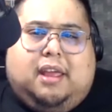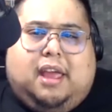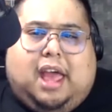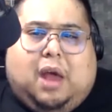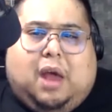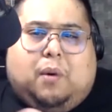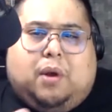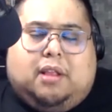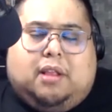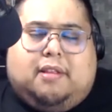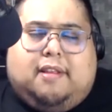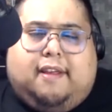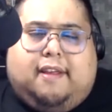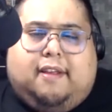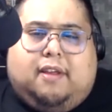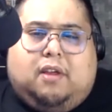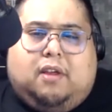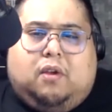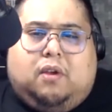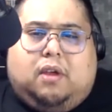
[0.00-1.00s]
I want to
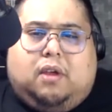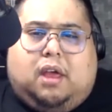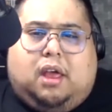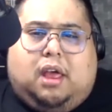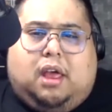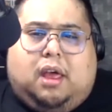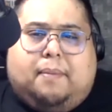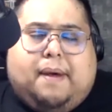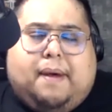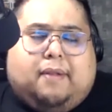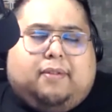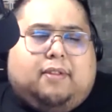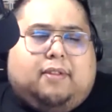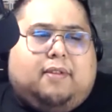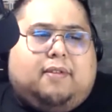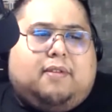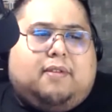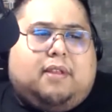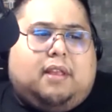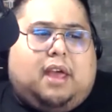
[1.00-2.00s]
tell about
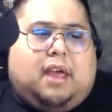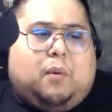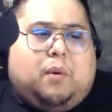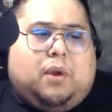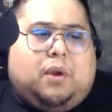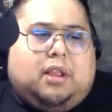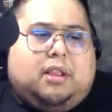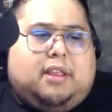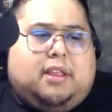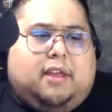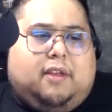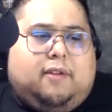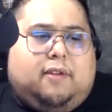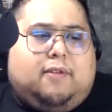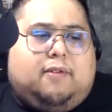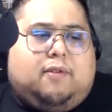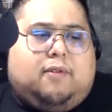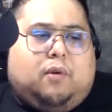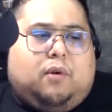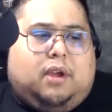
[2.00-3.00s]
this, I want to tell a
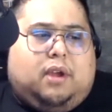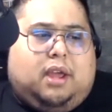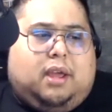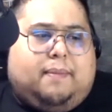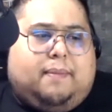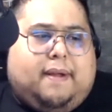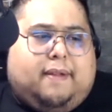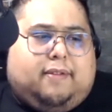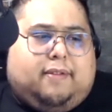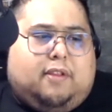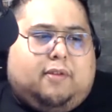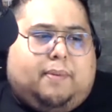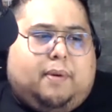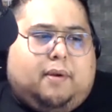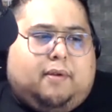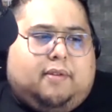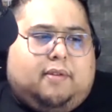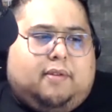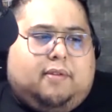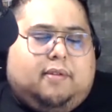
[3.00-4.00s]
story about this
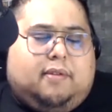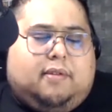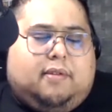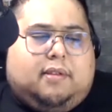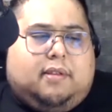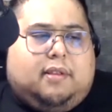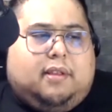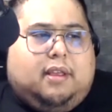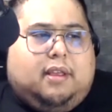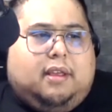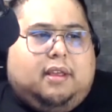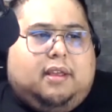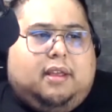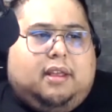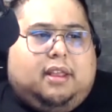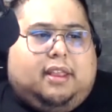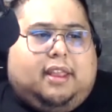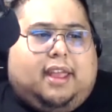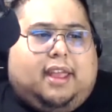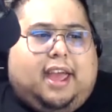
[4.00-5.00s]
person's
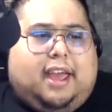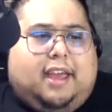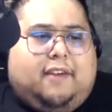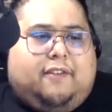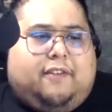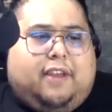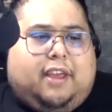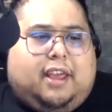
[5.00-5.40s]
life.